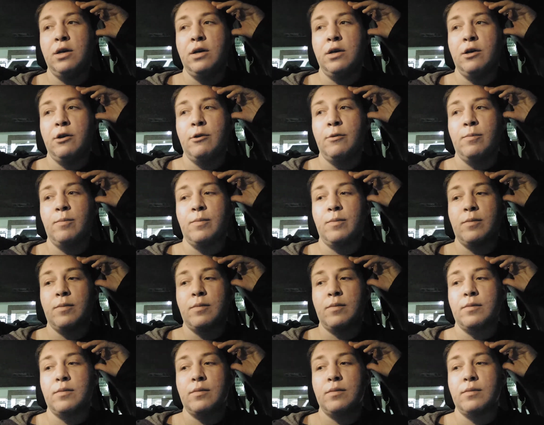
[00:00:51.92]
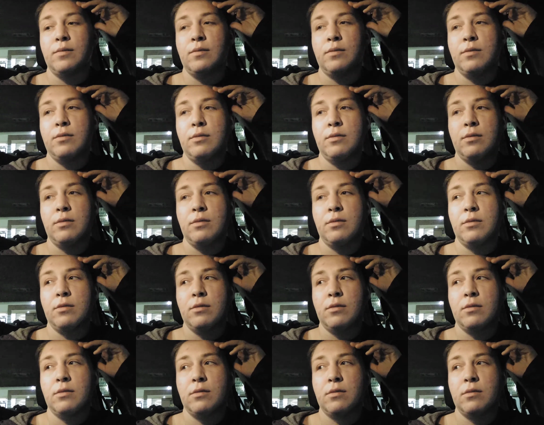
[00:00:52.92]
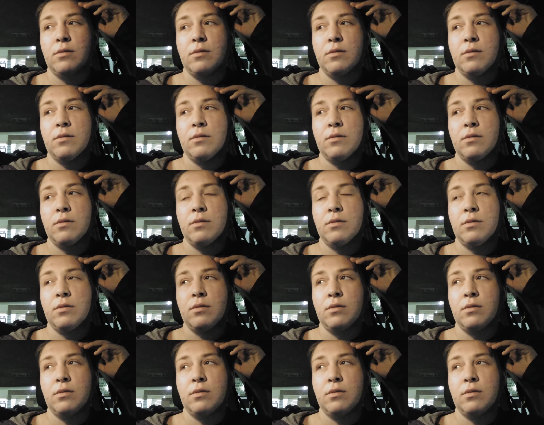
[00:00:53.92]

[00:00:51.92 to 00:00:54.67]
No one is speaking in this clip.